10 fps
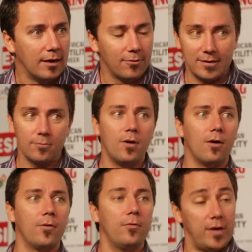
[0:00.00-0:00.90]
We said, what are
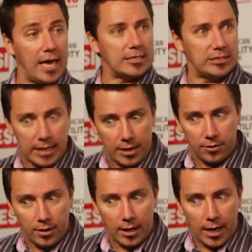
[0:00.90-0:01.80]
we actually here
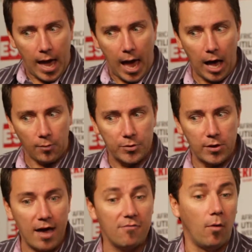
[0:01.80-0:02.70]
to help you
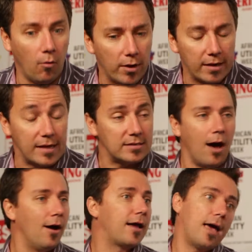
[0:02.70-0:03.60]
have more water? And they said,
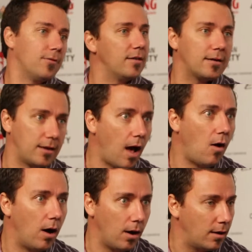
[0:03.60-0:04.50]
oh, okay, well then
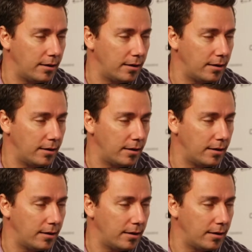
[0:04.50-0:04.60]
go